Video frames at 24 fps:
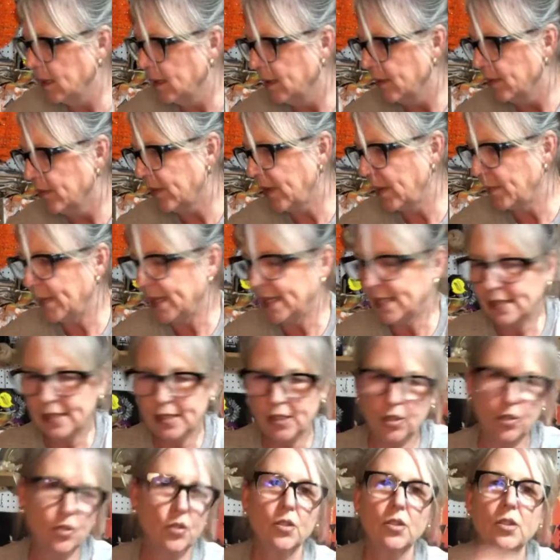find my
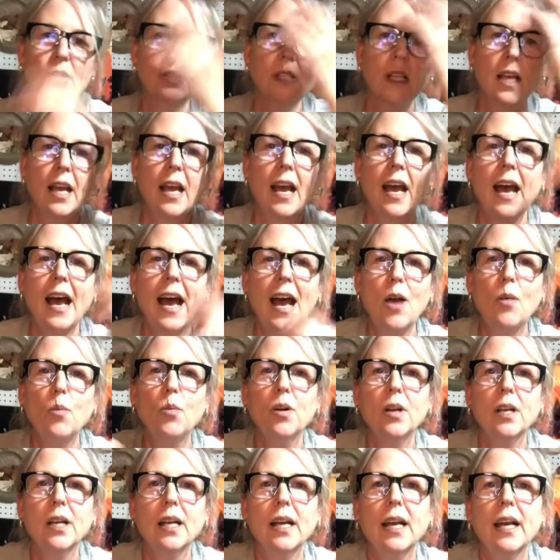scissors. I
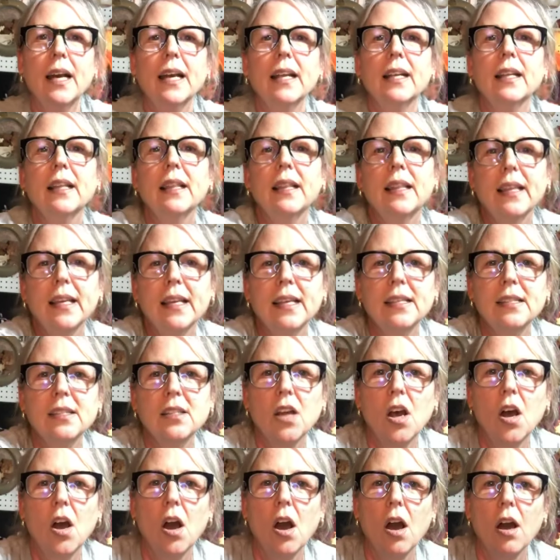will cut this
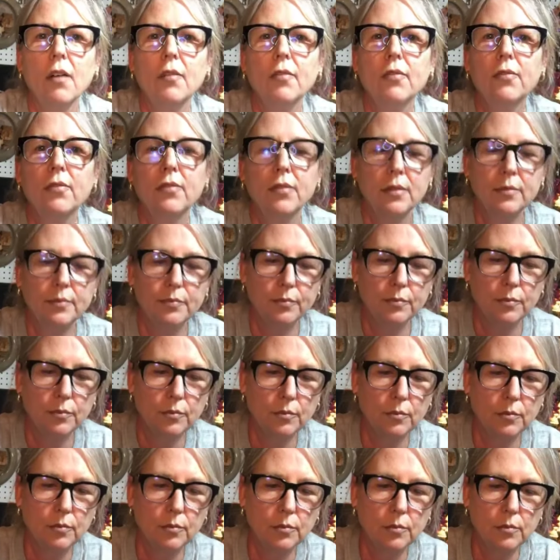off,
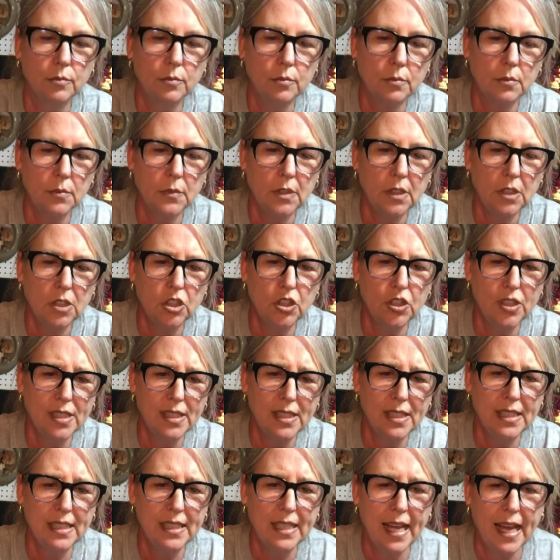just
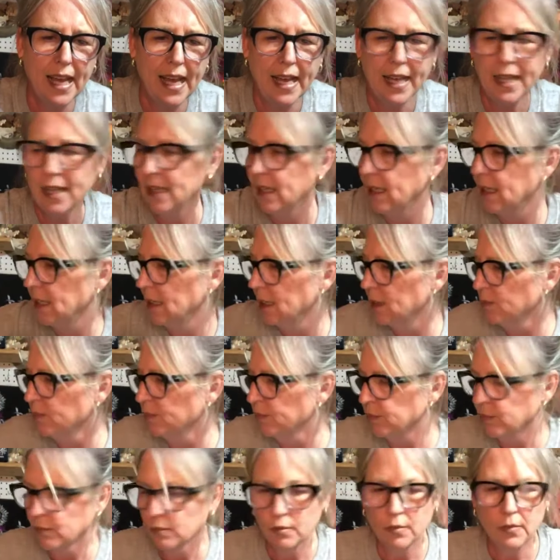the tag.
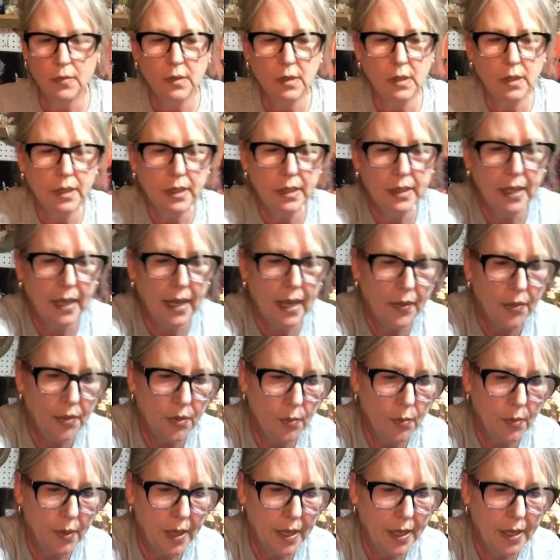Get that out the
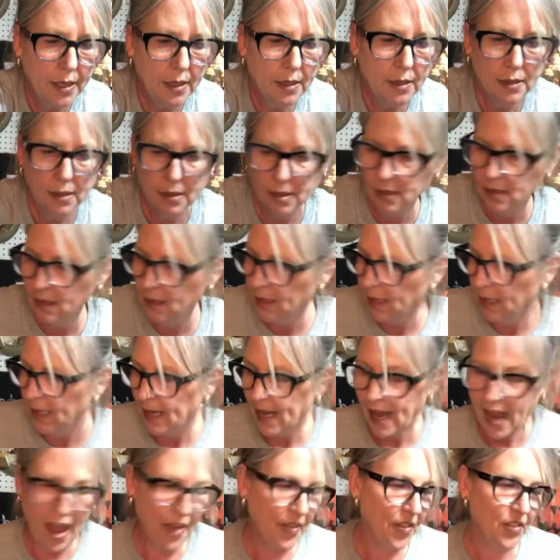way.
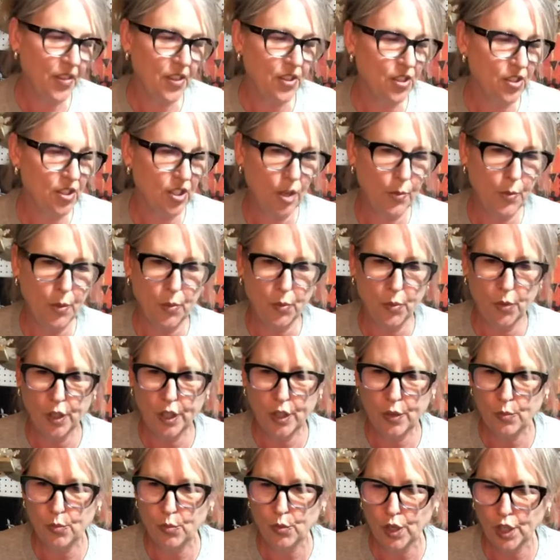I think this is going to be
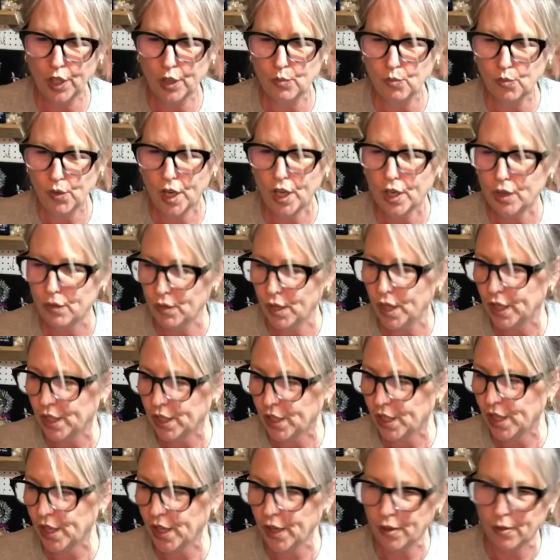really, really, really, really
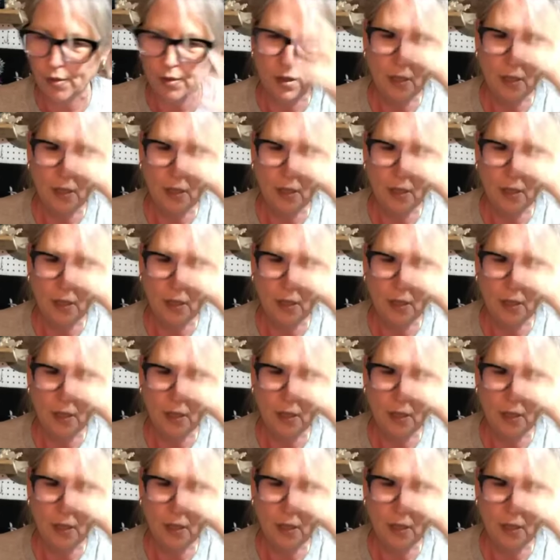cute.